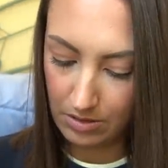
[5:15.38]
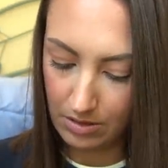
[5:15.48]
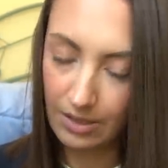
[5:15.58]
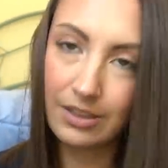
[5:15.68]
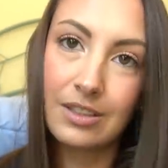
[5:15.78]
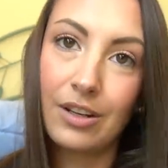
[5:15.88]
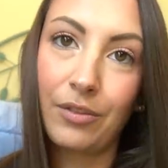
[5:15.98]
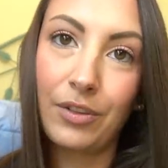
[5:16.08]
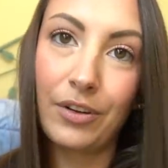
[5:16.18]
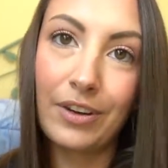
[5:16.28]
it's not
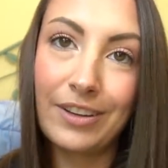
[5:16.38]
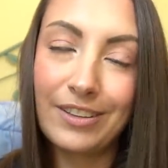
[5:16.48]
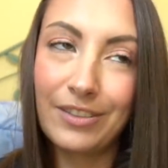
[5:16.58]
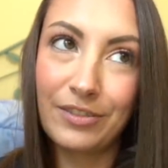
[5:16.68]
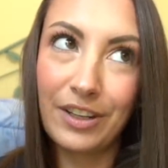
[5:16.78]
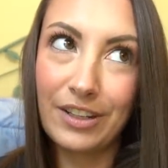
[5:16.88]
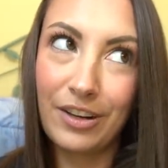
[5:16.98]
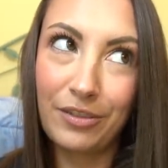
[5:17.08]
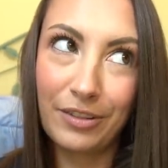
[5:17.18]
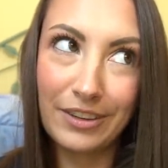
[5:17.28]
very fake
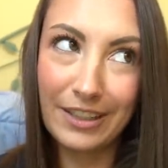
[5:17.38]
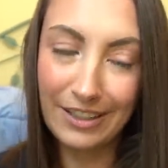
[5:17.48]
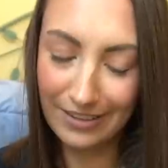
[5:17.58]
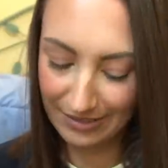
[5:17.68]
nail friendly